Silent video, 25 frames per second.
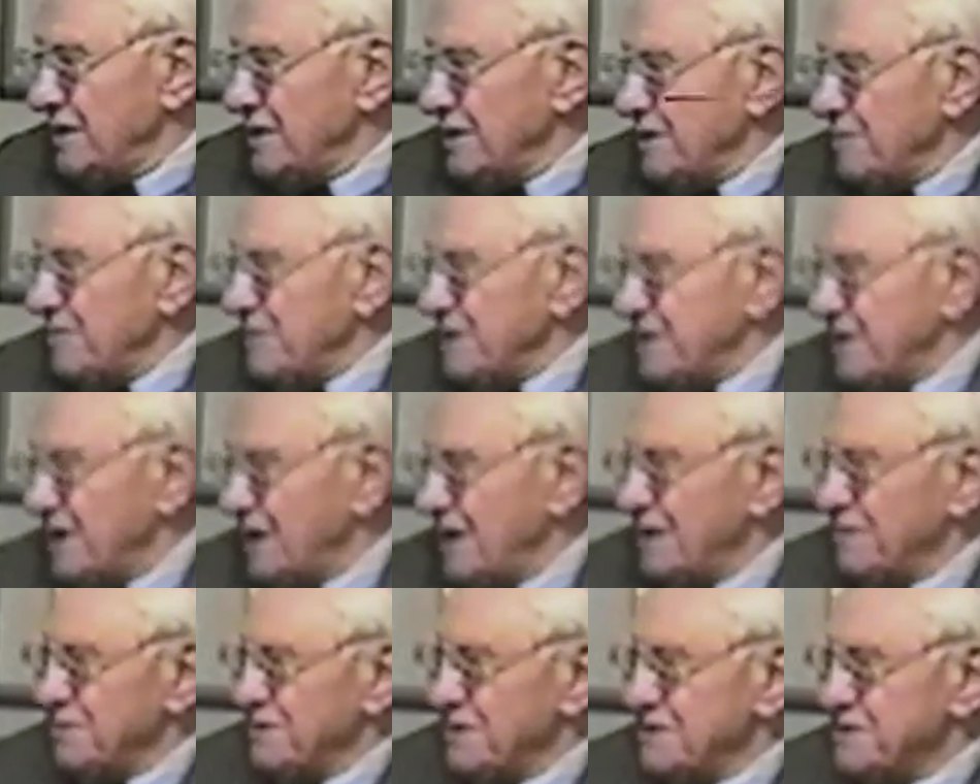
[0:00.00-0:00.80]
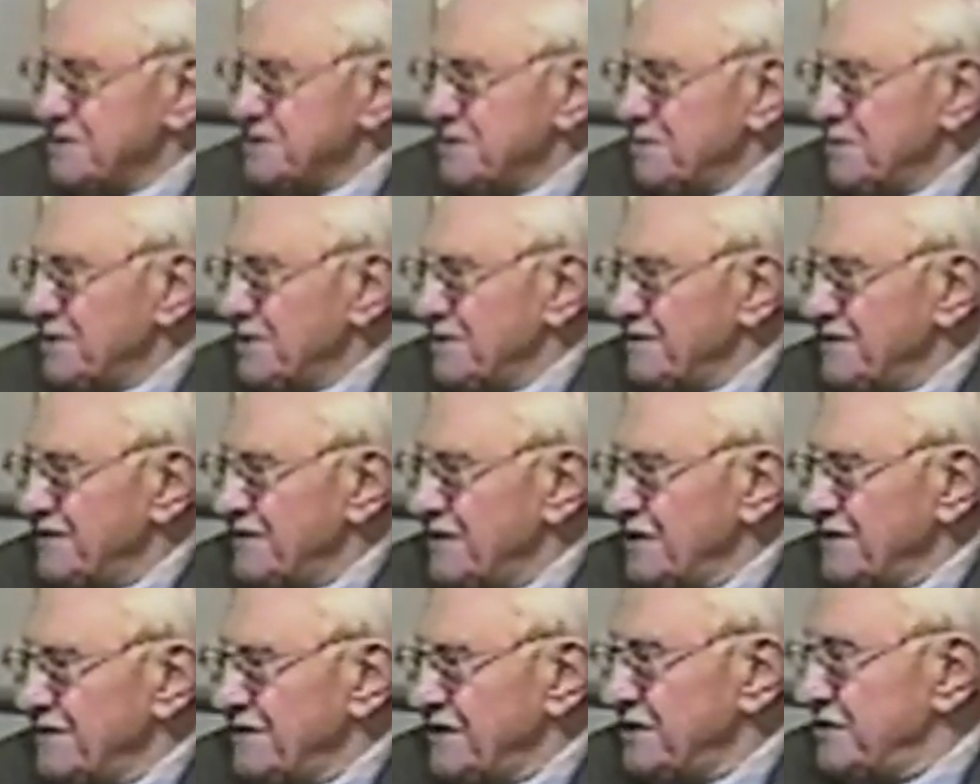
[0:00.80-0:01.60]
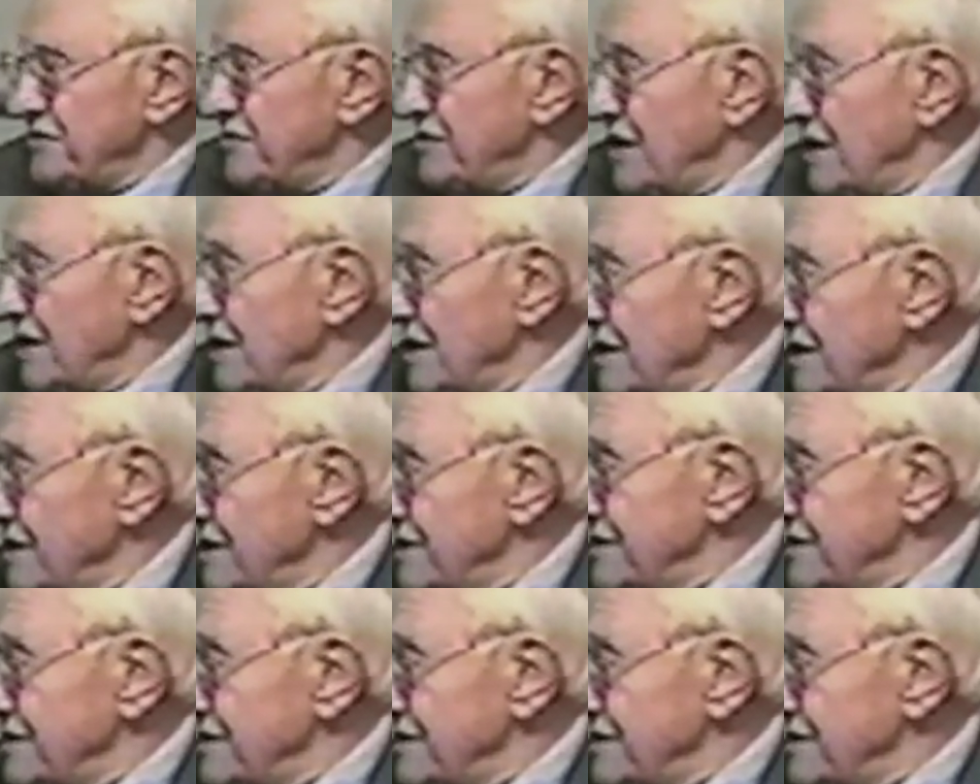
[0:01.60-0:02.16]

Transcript: the metabolism of adrenaline,